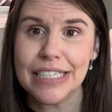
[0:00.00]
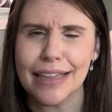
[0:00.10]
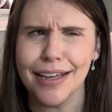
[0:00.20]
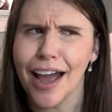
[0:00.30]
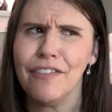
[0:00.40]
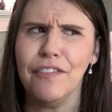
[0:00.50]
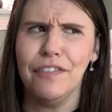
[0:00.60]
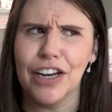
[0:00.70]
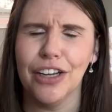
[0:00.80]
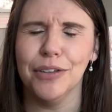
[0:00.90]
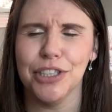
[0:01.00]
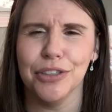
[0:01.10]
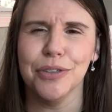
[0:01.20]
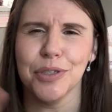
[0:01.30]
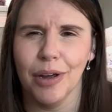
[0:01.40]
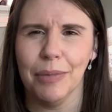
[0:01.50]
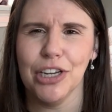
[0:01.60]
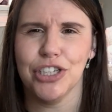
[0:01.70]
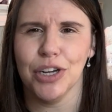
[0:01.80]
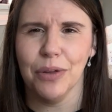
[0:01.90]
I think I have a video too, so I might
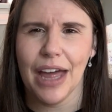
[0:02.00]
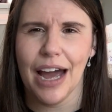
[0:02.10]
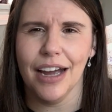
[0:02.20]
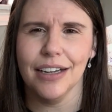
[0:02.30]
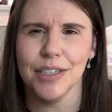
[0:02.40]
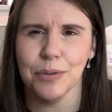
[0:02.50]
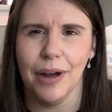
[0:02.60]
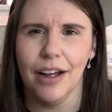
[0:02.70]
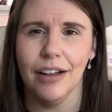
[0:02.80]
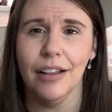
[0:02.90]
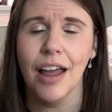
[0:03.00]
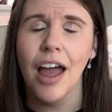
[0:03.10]
show that as well.